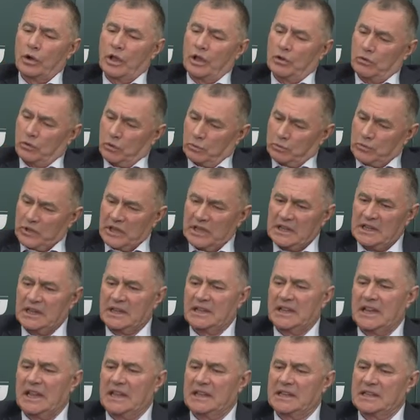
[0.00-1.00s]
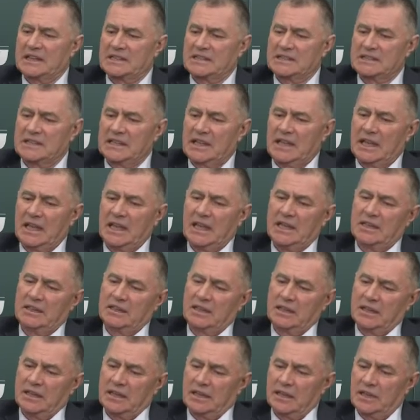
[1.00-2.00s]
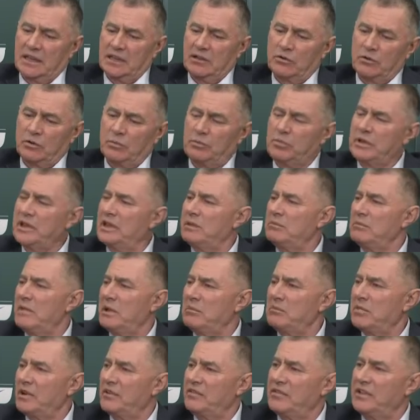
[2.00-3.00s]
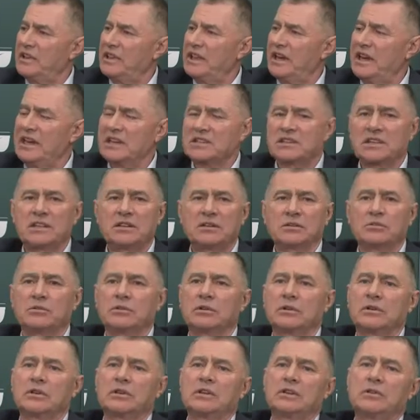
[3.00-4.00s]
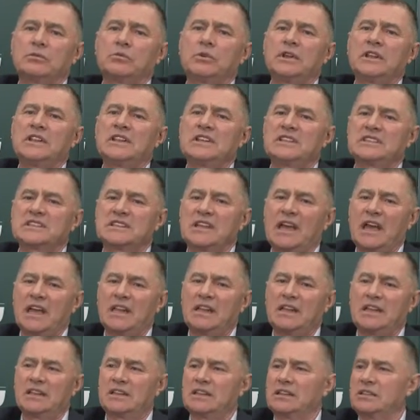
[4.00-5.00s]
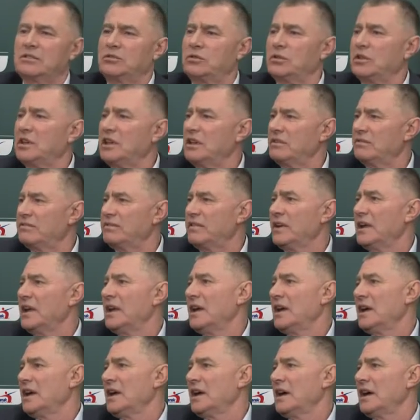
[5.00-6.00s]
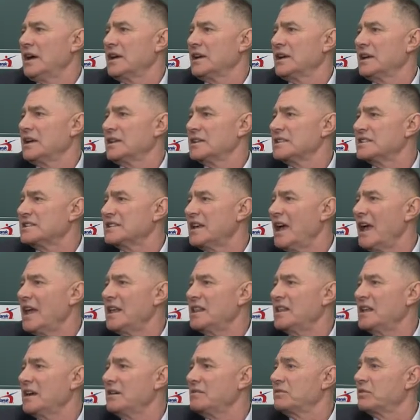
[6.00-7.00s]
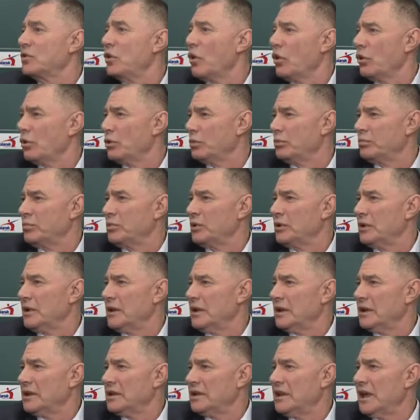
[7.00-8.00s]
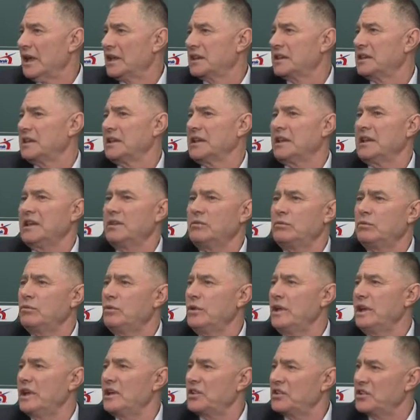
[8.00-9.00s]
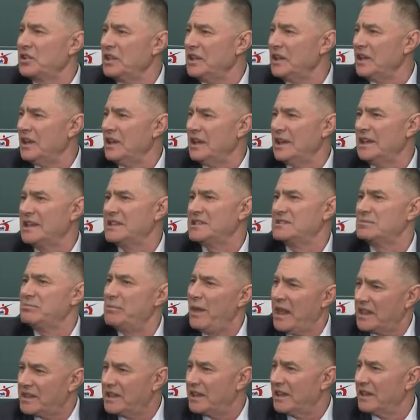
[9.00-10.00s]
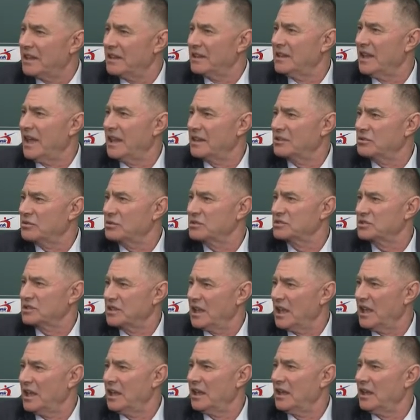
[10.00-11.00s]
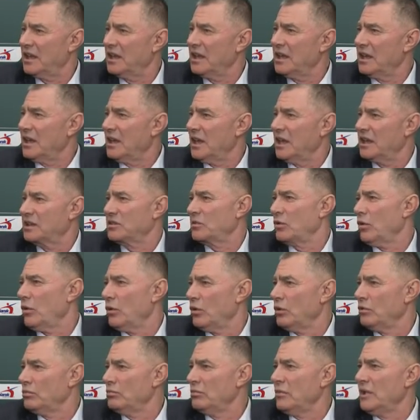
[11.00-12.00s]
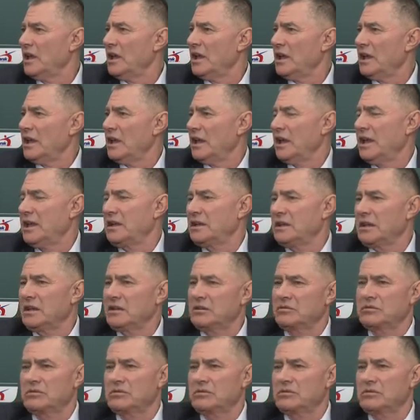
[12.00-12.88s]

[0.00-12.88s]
European athletics and European member federation, we decided to give a sign of hope that if we are here, it's better than to stay at home and